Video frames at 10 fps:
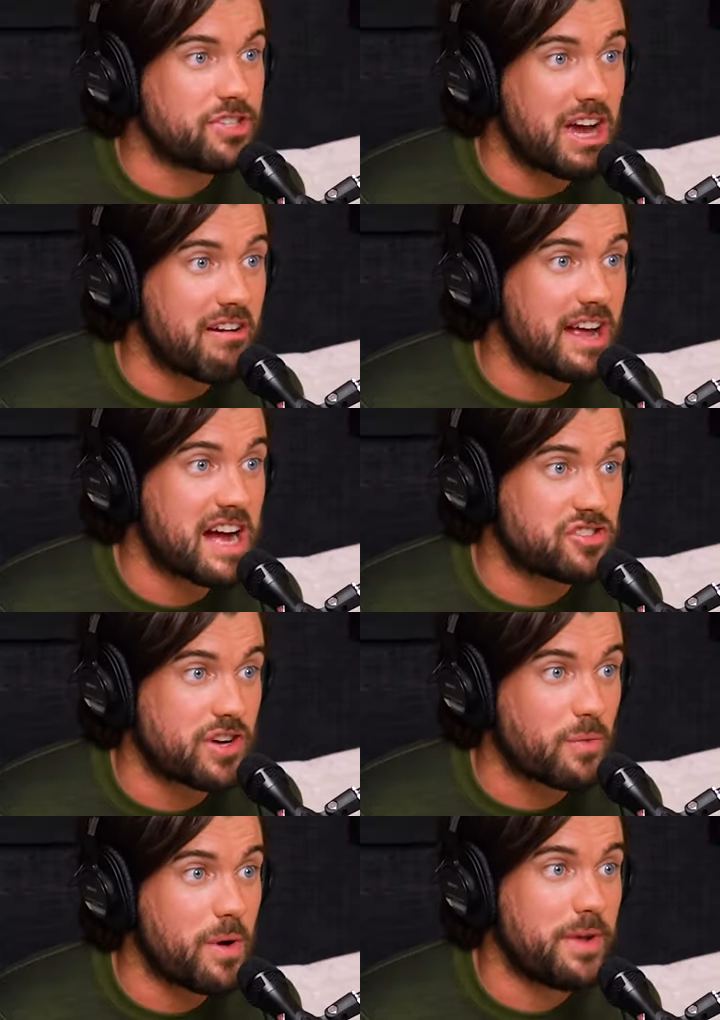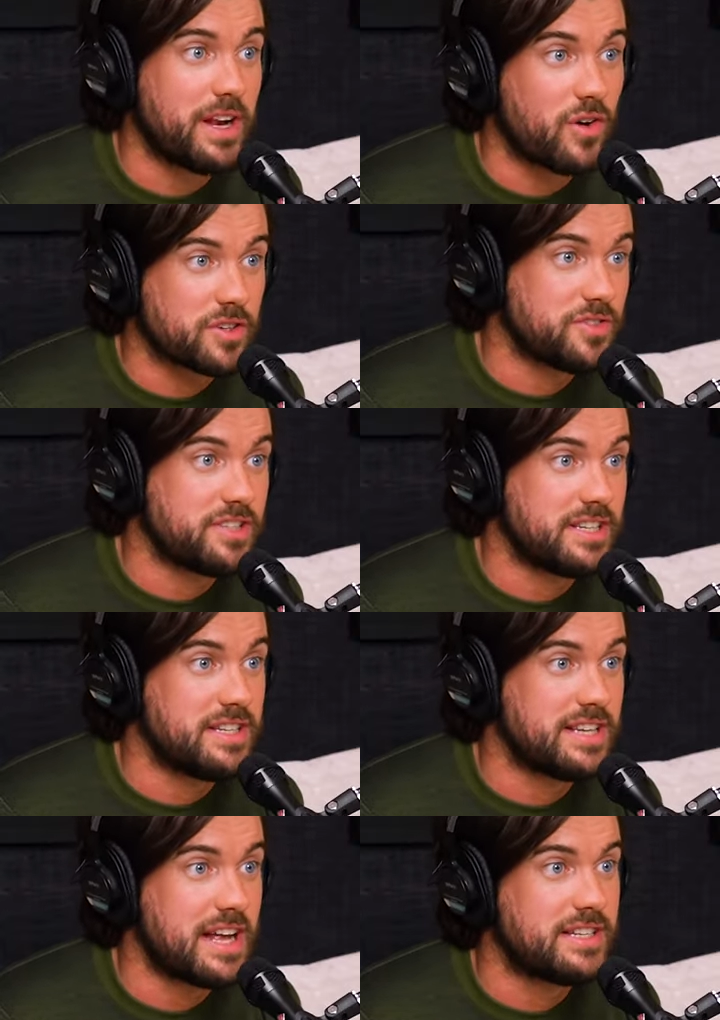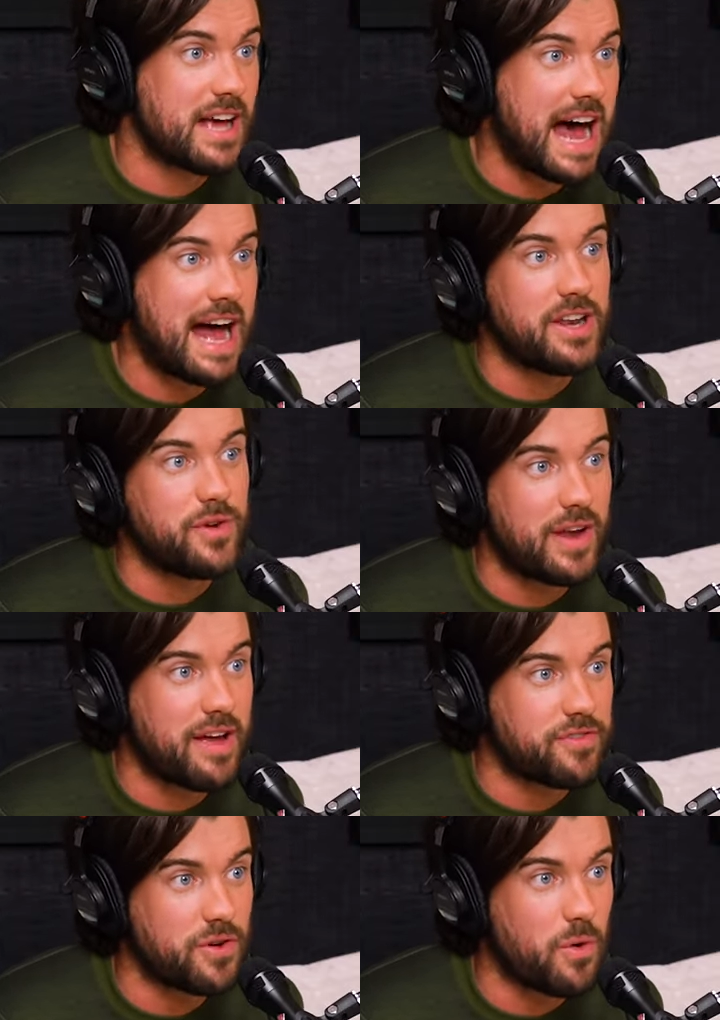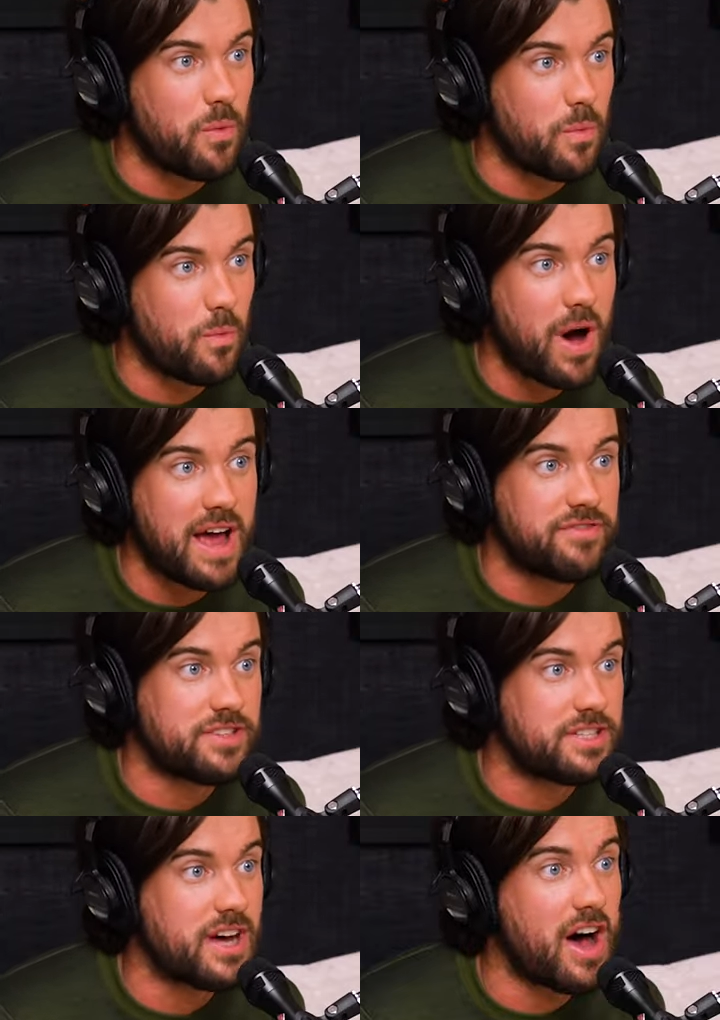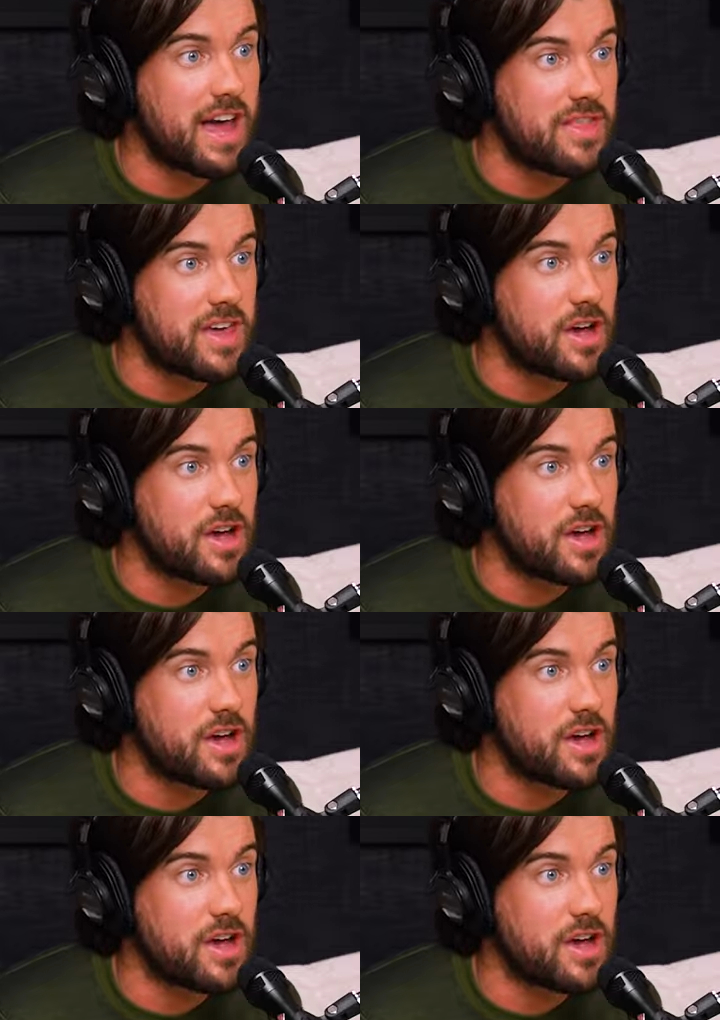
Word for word: a geriatric woman in Oxford city centre and you've left your wife to die in the